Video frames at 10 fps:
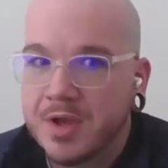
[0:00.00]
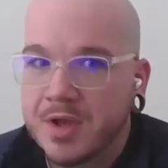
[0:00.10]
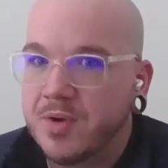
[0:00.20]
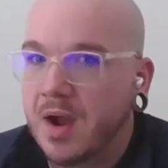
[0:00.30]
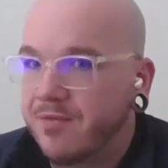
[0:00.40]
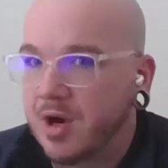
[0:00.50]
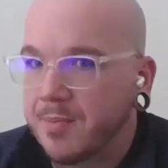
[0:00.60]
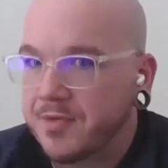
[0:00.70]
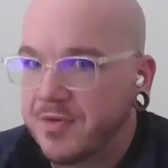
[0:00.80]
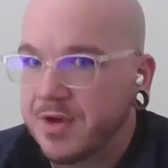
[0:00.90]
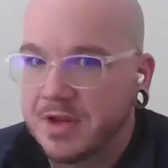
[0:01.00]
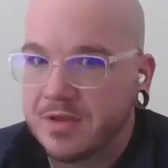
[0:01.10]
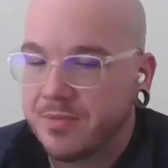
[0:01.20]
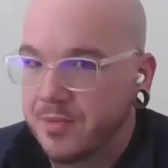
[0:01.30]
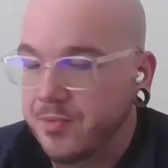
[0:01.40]
if you have the opportunity
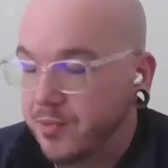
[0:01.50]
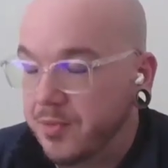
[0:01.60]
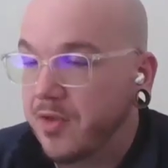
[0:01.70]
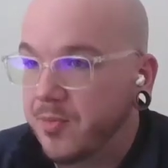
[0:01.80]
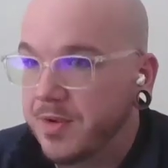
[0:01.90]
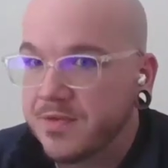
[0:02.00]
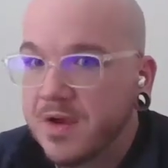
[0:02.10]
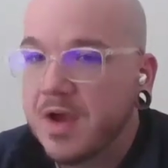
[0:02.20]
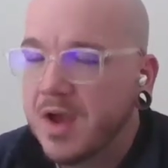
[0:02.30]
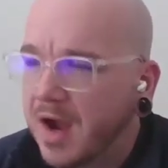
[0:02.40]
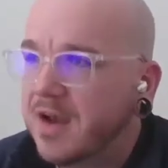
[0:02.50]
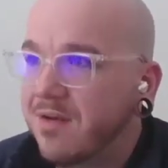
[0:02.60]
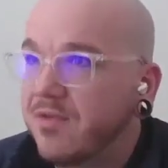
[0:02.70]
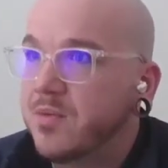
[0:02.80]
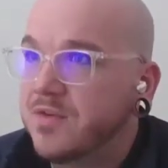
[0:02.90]
through through another means, I
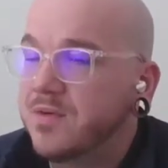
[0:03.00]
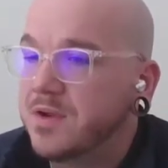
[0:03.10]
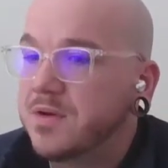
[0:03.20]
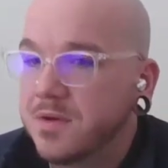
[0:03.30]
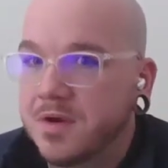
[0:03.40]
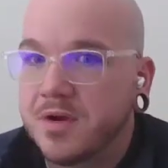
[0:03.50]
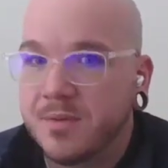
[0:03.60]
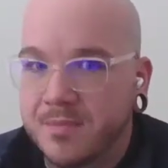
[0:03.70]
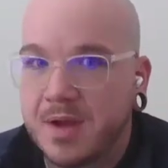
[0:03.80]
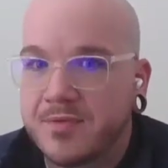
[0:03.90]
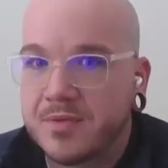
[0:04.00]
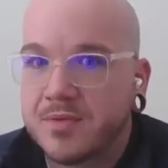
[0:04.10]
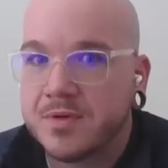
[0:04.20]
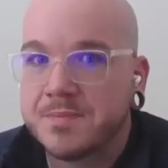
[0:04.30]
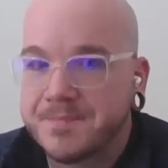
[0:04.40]
definitely would do it. Um,
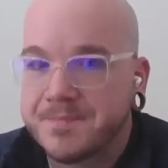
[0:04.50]
absolutely.